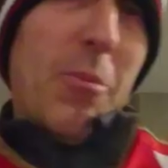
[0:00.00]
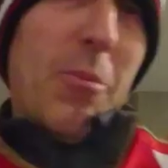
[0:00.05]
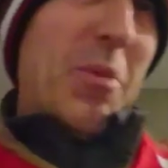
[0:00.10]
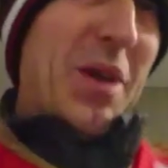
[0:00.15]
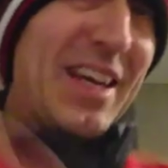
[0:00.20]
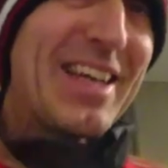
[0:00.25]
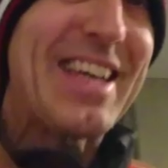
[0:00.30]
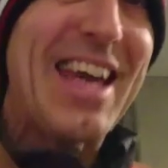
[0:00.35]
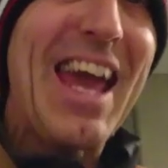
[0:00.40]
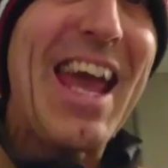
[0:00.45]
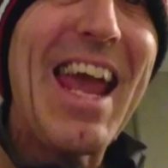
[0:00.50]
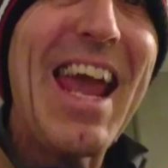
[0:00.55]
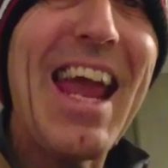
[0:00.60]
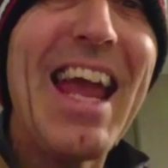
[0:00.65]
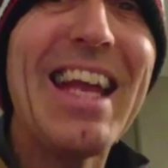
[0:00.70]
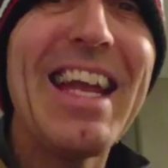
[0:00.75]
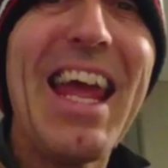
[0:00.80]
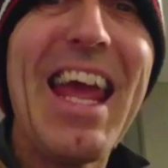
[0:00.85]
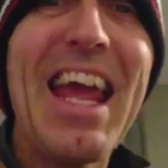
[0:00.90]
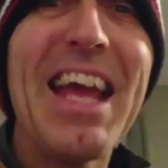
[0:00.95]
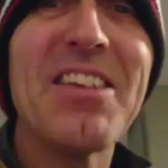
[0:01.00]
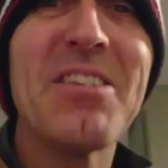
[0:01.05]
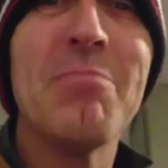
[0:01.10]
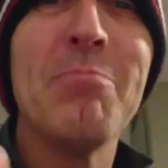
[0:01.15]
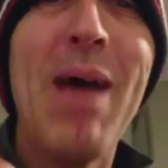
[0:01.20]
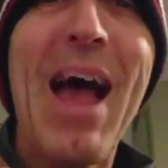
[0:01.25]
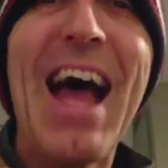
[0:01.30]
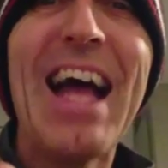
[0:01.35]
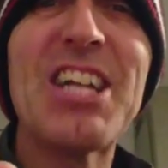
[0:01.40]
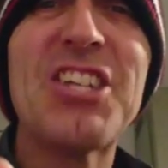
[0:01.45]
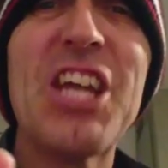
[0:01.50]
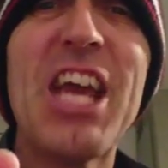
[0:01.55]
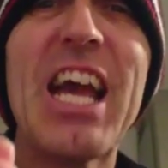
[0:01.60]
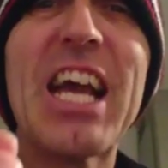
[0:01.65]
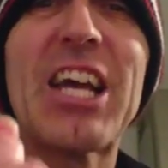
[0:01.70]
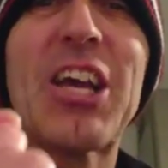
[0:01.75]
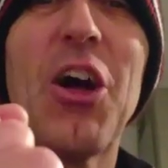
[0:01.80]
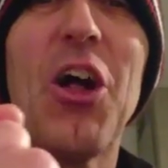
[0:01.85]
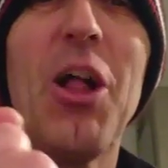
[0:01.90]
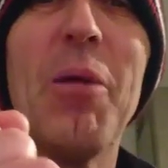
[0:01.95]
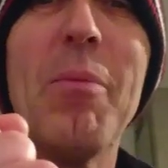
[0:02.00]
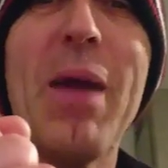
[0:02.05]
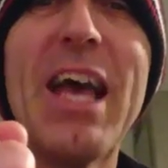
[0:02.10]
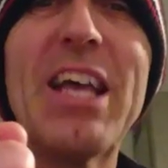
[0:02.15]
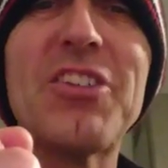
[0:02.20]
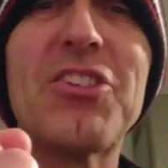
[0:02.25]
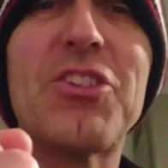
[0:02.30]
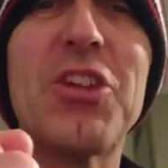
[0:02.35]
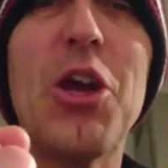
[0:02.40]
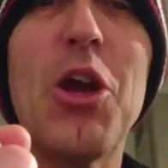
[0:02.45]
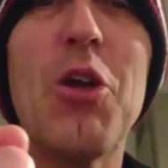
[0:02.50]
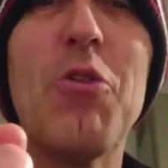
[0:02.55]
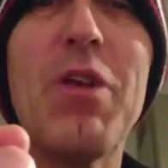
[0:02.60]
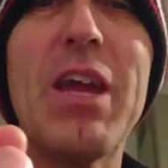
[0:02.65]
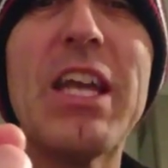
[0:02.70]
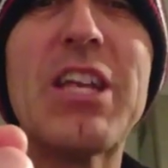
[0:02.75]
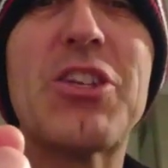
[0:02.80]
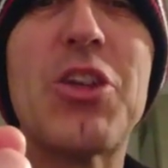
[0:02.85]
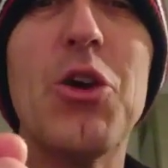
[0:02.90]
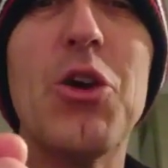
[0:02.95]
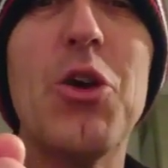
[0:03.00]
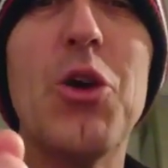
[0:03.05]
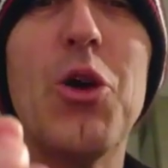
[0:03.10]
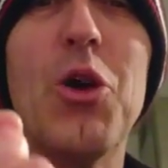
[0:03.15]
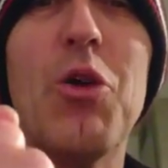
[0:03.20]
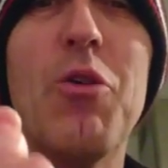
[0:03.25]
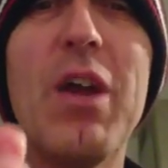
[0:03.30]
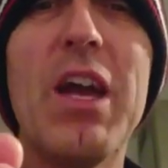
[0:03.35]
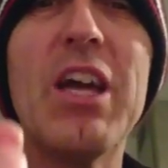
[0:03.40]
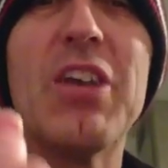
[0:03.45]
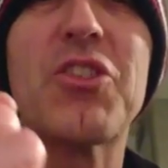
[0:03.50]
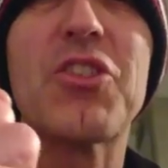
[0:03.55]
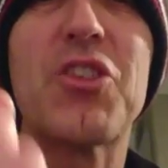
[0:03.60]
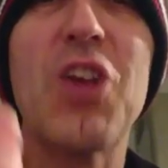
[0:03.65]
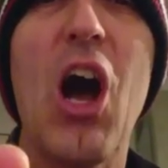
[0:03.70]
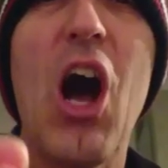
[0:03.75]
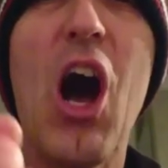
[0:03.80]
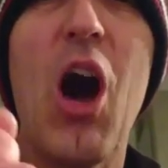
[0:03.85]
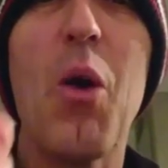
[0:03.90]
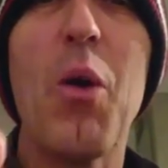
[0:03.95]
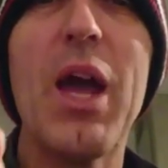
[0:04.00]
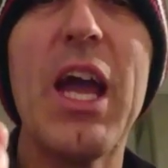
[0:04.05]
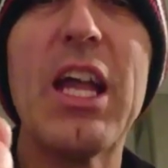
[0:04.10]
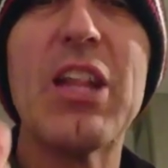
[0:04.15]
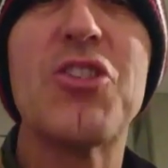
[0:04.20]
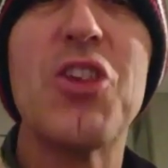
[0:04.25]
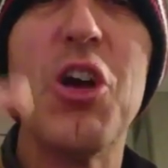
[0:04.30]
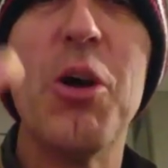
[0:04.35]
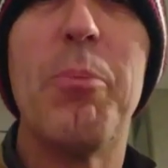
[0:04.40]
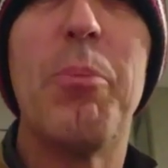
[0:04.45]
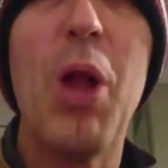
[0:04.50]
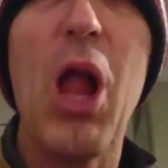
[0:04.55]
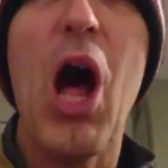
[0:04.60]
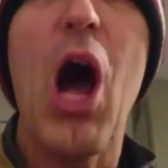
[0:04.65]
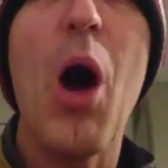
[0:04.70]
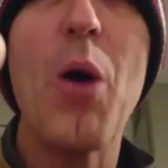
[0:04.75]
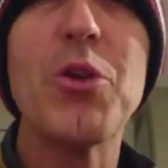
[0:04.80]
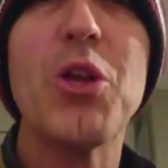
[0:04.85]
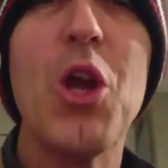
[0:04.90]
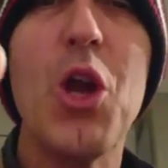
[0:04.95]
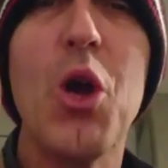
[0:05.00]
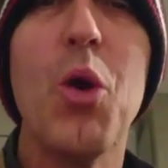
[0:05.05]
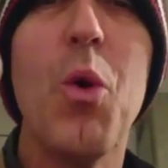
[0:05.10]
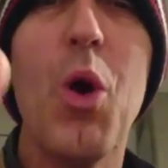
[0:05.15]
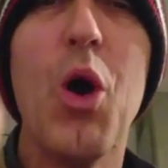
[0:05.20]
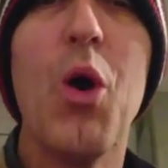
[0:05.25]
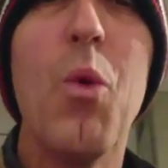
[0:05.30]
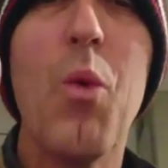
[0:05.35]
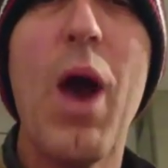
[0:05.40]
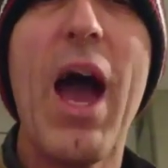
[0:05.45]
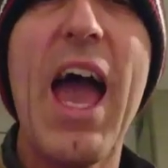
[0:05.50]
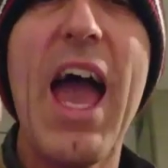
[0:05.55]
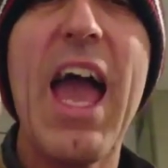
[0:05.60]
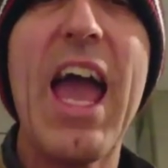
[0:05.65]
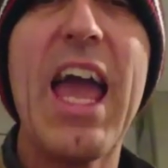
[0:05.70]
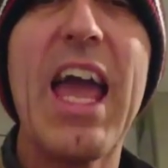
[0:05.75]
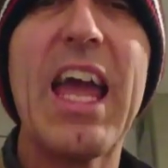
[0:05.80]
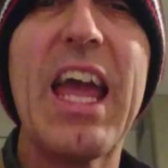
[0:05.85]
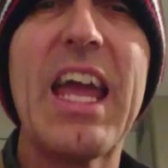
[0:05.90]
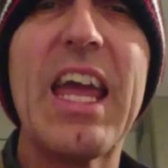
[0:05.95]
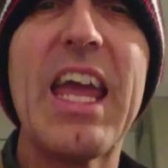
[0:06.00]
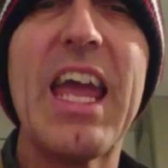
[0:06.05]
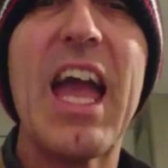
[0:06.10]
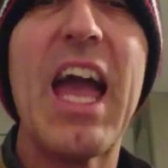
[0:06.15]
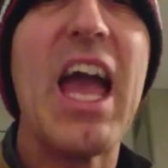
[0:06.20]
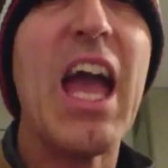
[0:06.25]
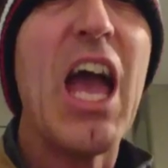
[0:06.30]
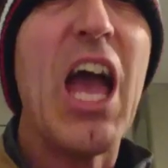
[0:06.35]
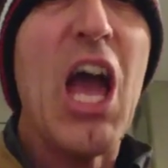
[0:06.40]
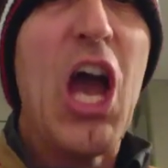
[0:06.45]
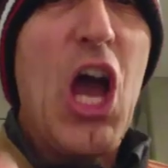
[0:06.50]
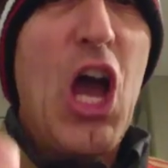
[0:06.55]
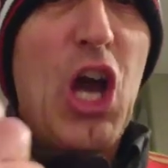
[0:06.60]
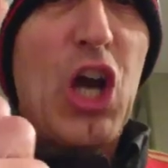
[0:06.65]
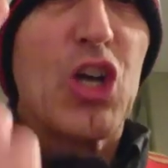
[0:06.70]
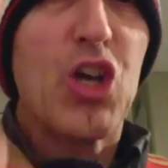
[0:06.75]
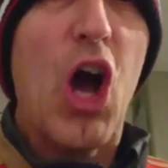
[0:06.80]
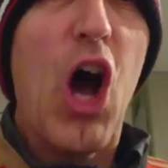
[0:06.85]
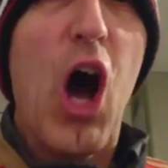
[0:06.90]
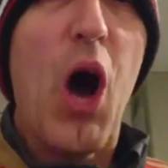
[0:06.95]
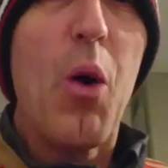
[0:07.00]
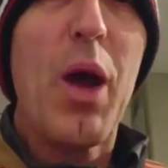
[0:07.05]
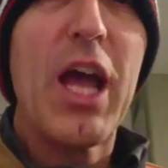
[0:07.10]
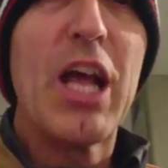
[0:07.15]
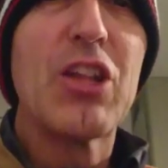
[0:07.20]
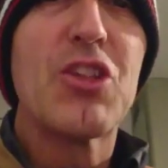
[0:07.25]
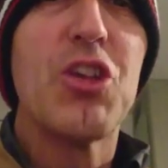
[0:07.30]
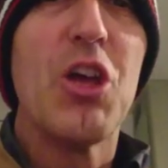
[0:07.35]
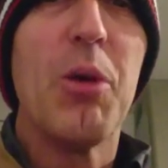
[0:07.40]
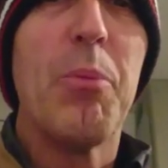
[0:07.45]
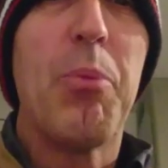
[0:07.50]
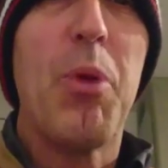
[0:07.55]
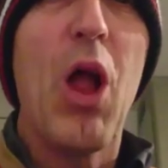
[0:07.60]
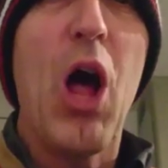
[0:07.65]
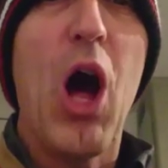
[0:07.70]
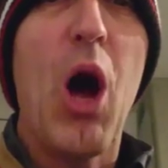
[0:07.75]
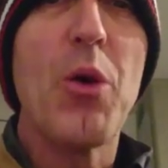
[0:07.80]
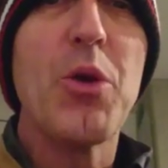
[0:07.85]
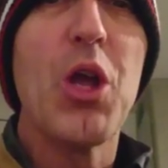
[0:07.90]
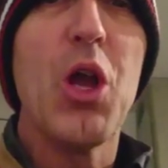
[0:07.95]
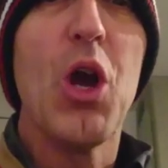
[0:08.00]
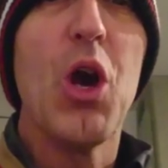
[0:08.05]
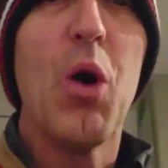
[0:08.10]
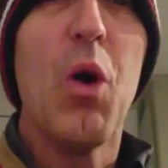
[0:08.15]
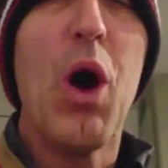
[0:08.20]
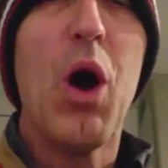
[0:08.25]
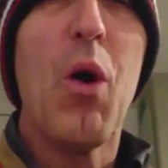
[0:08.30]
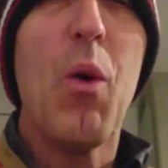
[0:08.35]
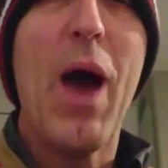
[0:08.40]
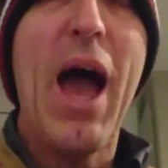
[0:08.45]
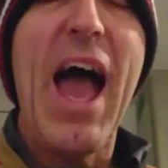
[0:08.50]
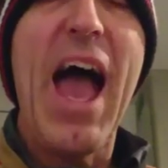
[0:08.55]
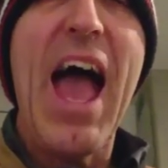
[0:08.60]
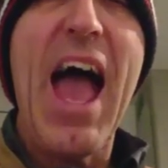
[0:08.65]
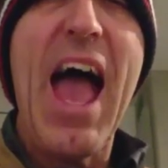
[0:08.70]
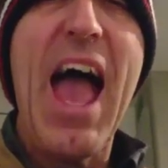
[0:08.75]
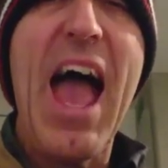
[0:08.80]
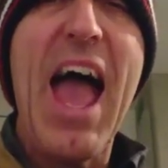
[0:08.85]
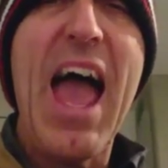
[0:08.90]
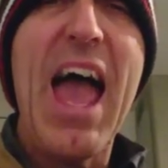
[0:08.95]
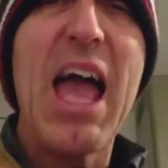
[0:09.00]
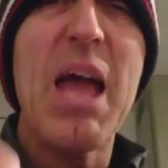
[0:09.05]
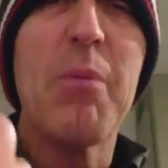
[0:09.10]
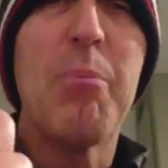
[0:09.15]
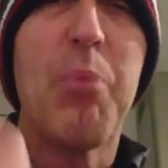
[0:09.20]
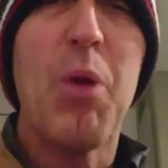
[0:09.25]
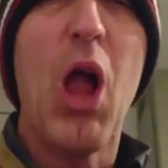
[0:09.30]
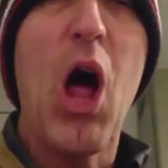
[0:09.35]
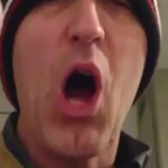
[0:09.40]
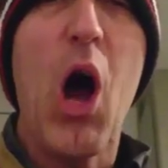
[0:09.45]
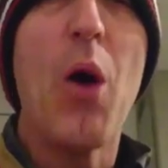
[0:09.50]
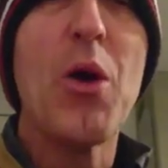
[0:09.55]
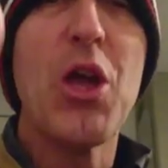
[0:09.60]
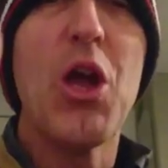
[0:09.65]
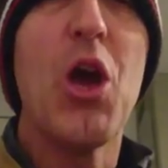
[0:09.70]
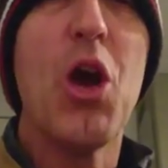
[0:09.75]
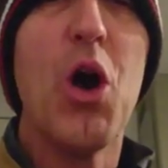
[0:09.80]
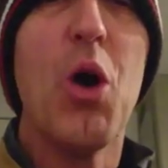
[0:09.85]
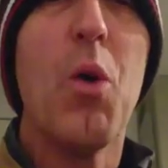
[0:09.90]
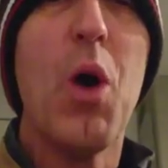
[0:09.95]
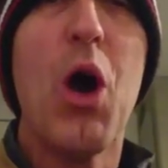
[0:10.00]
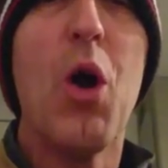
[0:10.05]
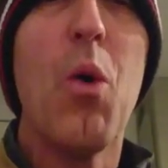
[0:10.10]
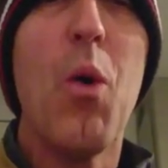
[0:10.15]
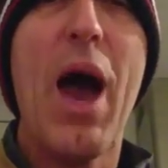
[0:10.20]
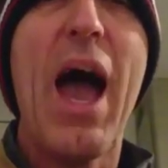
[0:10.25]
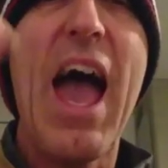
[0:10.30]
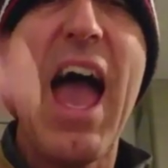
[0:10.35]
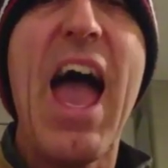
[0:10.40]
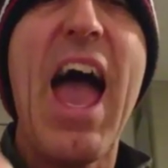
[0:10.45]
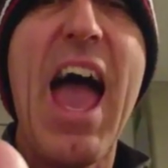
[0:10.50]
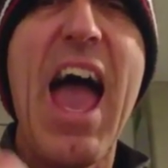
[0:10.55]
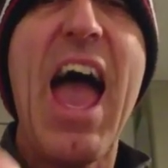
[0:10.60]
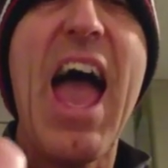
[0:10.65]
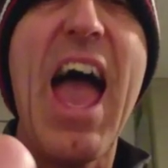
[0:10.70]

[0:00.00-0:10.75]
McGeady's magical mystery tour is going to blow you away. Going to blow you away, blow you away.